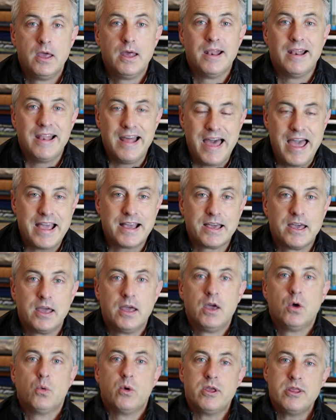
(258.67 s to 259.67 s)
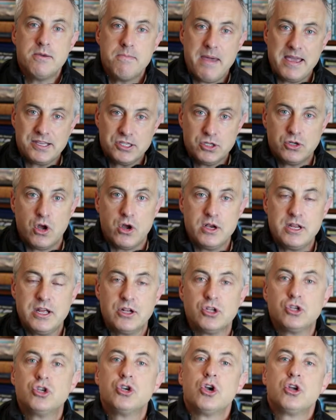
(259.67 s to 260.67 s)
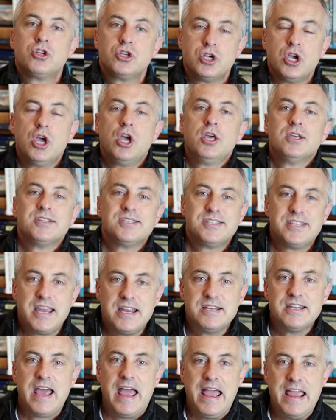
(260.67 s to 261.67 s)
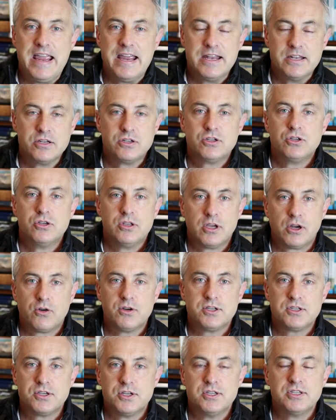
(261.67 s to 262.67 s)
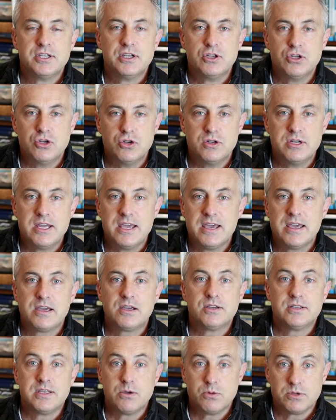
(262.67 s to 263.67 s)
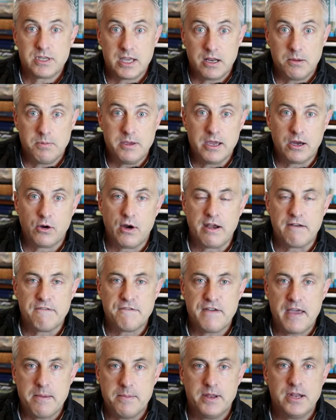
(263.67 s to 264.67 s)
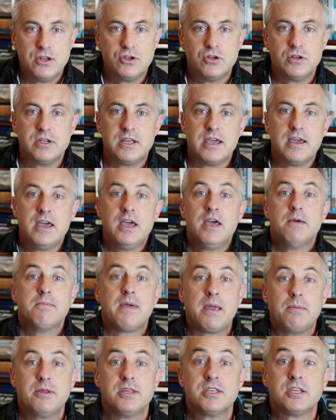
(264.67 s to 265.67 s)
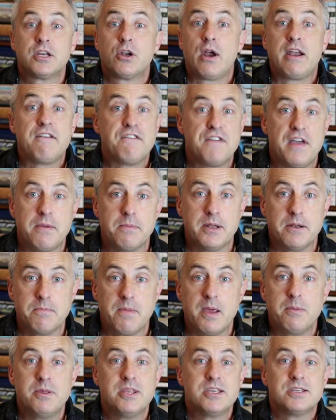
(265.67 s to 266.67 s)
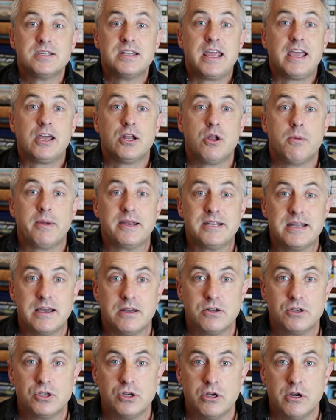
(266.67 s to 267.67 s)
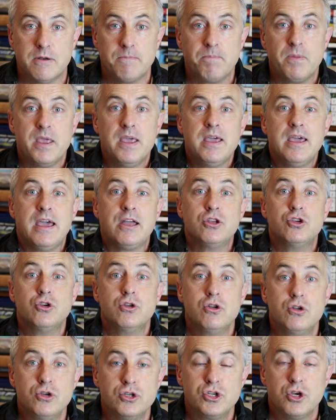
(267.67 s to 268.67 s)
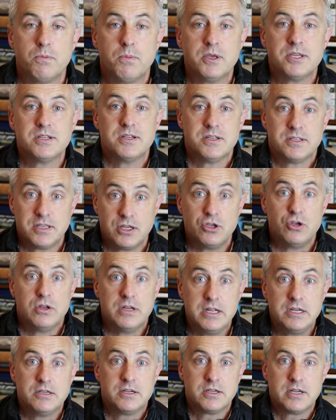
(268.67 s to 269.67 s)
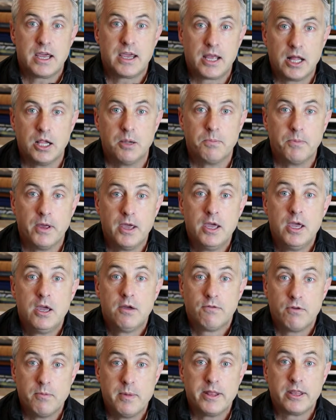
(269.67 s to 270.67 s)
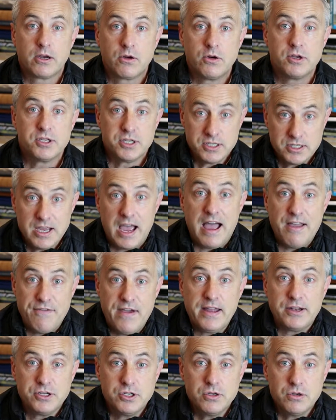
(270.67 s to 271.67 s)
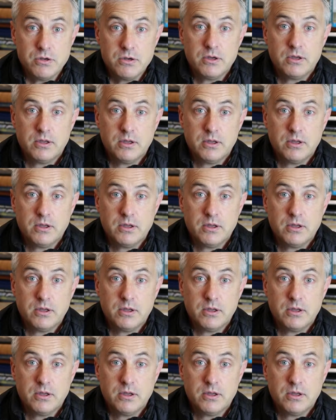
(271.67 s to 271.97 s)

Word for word: Like when the Macedonian church sent aid to the Christians in Judea because there was going to be a great famine in Judea. Maybe there's a great famine. Maybe there's an economic downturn and you lose your business and you need to take help from other Christians. I've had to.